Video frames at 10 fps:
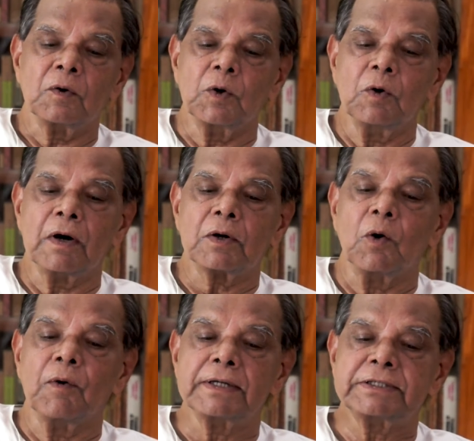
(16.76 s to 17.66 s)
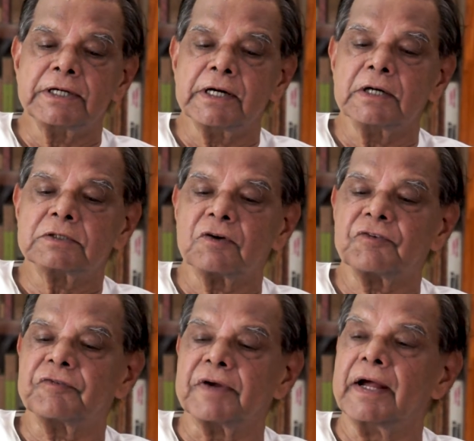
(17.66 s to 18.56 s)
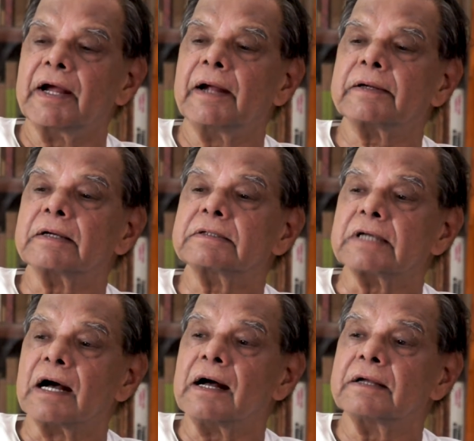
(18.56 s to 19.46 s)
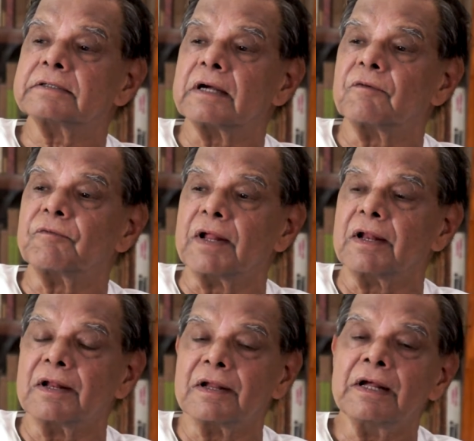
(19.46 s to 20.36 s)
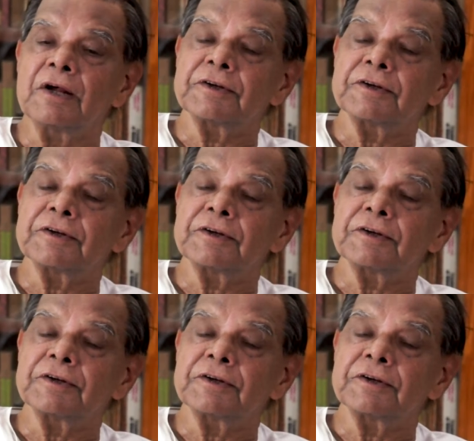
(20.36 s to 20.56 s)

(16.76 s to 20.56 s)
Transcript: Who are overseers of fate and chance and will.